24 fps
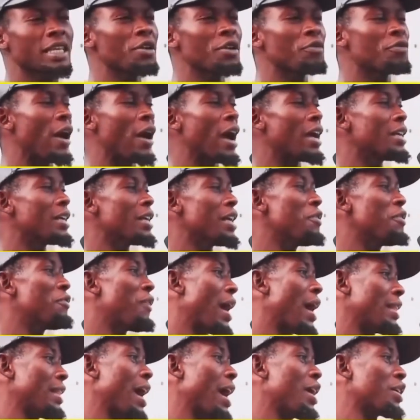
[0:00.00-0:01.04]
If I
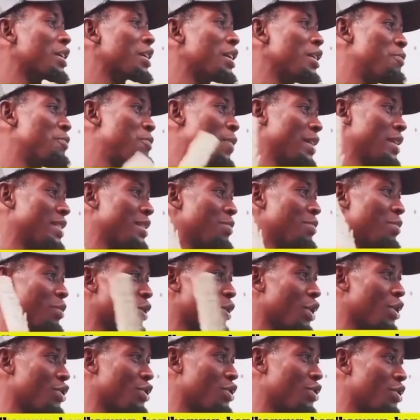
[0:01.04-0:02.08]
now give person
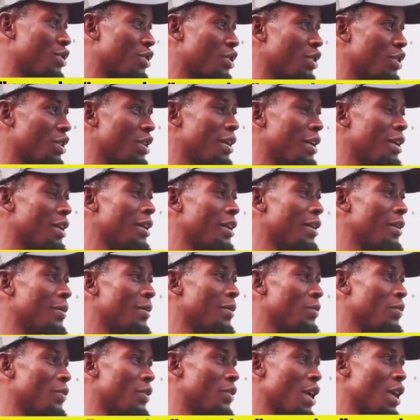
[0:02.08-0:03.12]
blood,
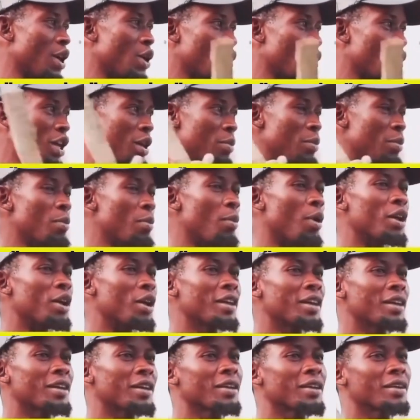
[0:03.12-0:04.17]
they will give me
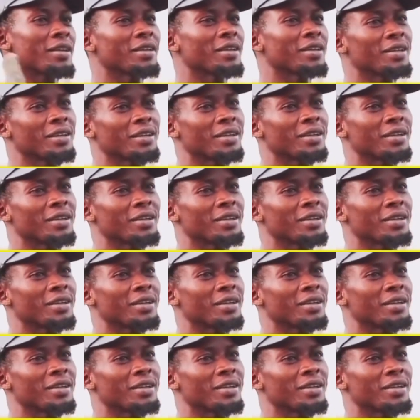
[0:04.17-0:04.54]
money. So,